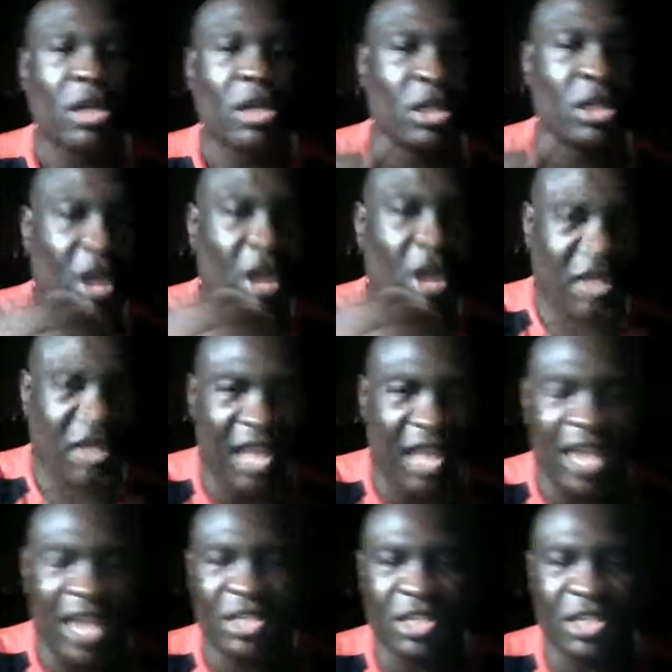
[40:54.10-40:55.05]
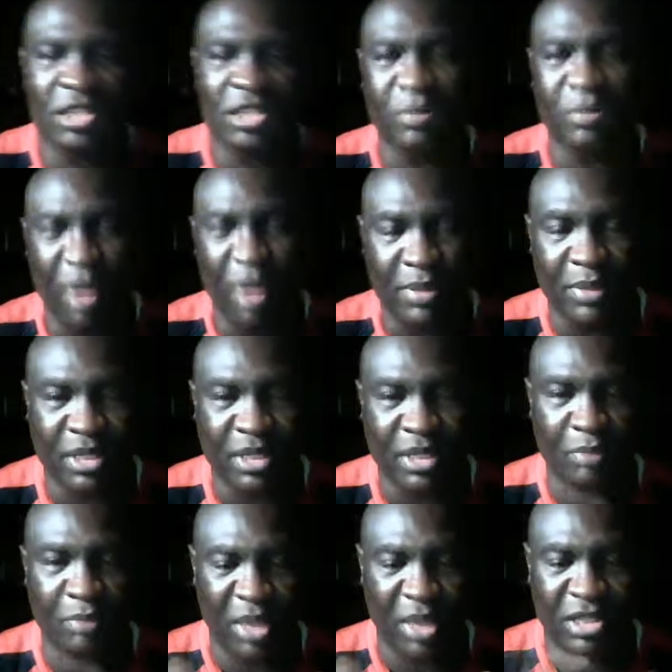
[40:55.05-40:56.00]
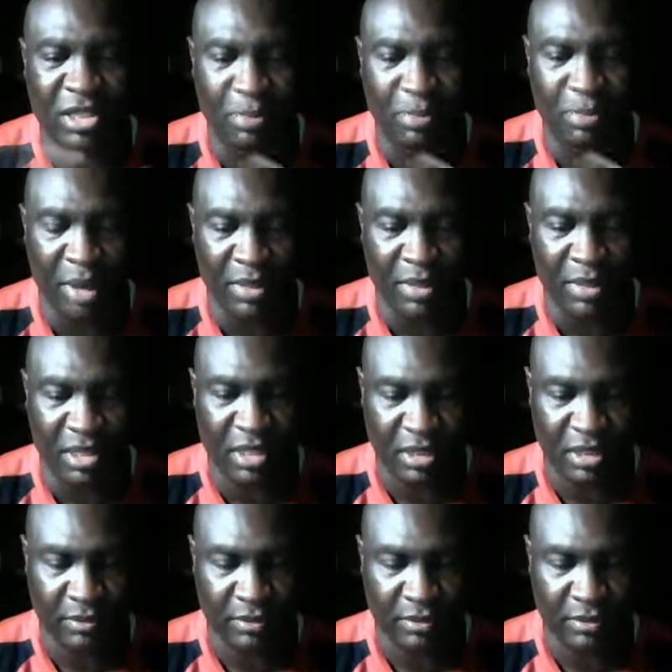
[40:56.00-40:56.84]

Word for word: Caucasian supremacy, pink supremacy.